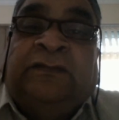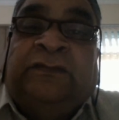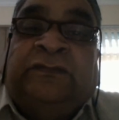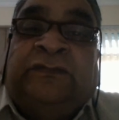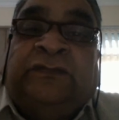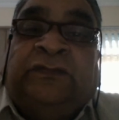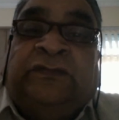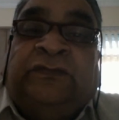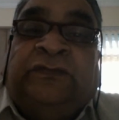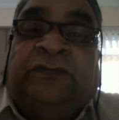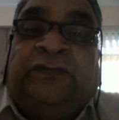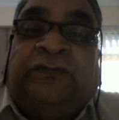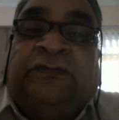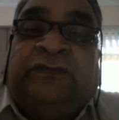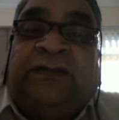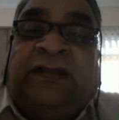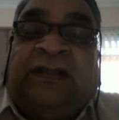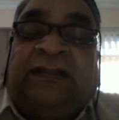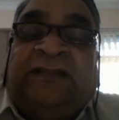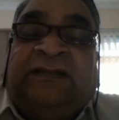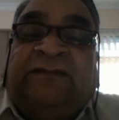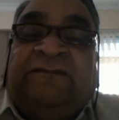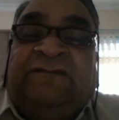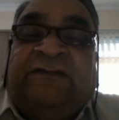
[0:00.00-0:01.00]
So those
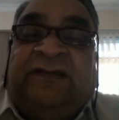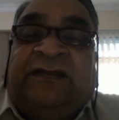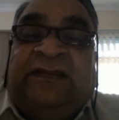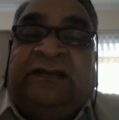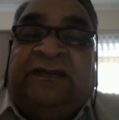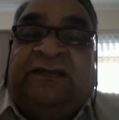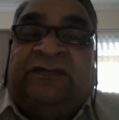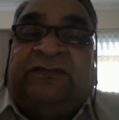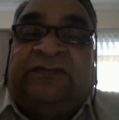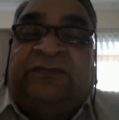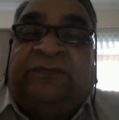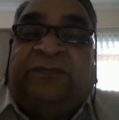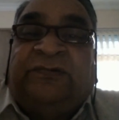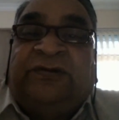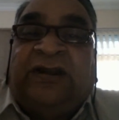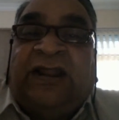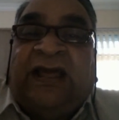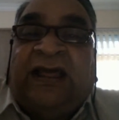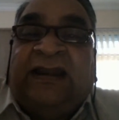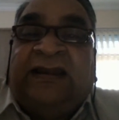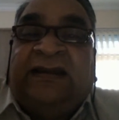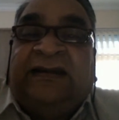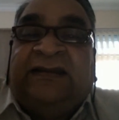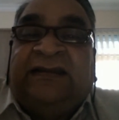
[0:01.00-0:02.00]
are the various
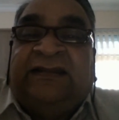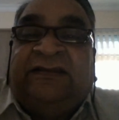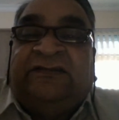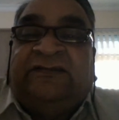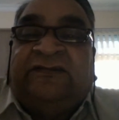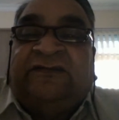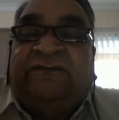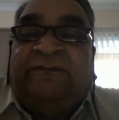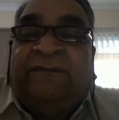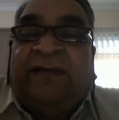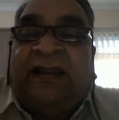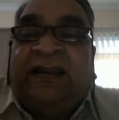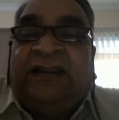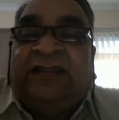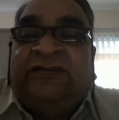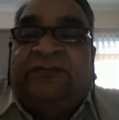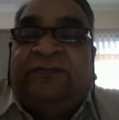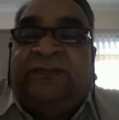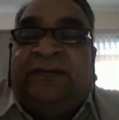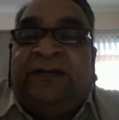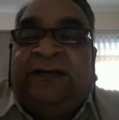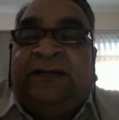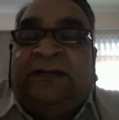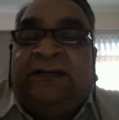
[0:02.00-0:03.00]
modalities of
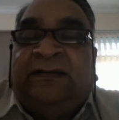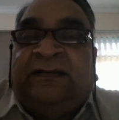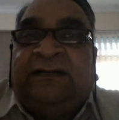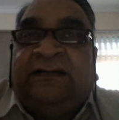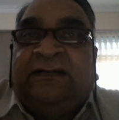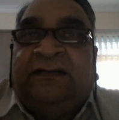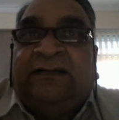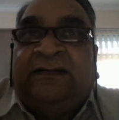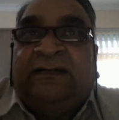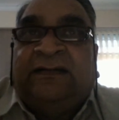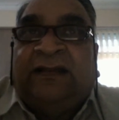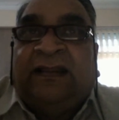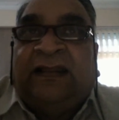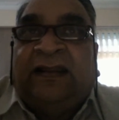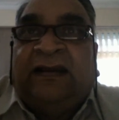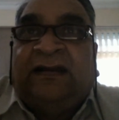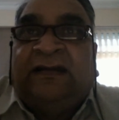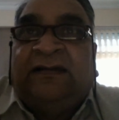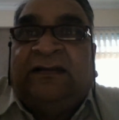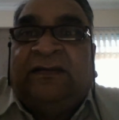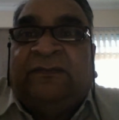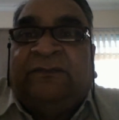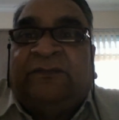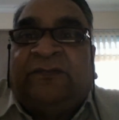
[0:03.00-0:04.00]
management,
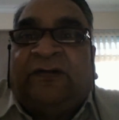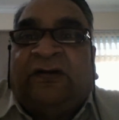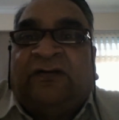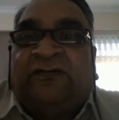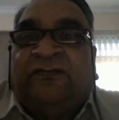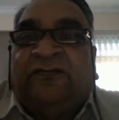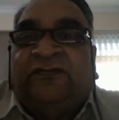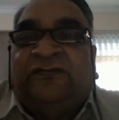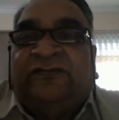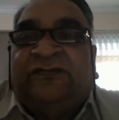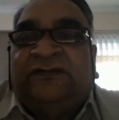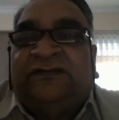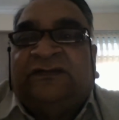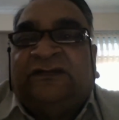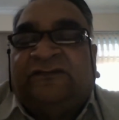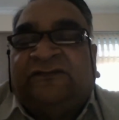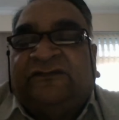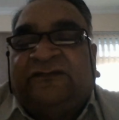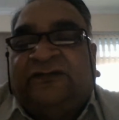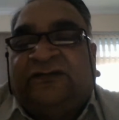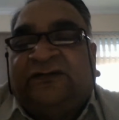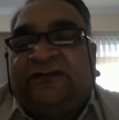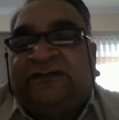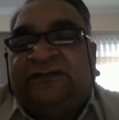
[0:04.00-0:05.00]
and the prognosis
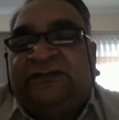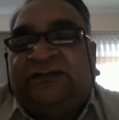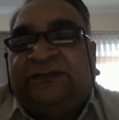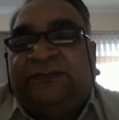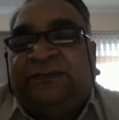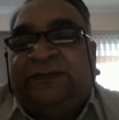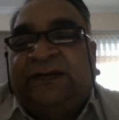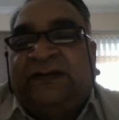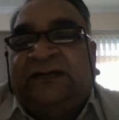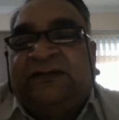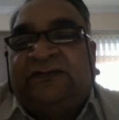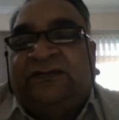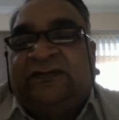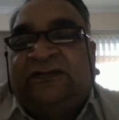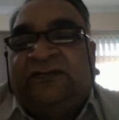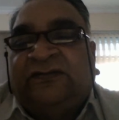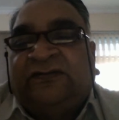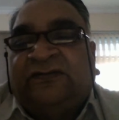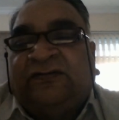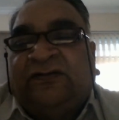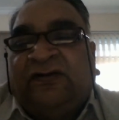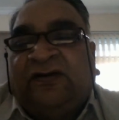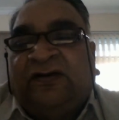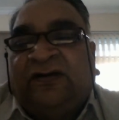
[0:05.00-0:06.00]
of course depends on
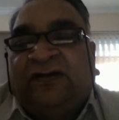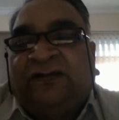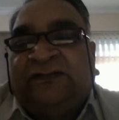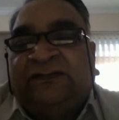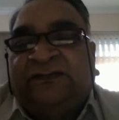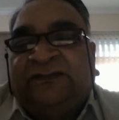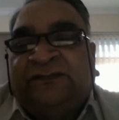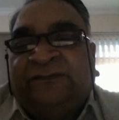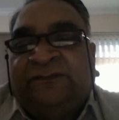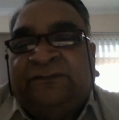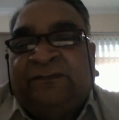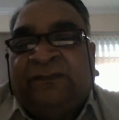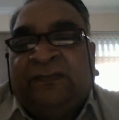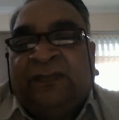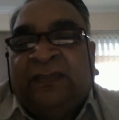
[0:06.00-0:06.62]
the cause.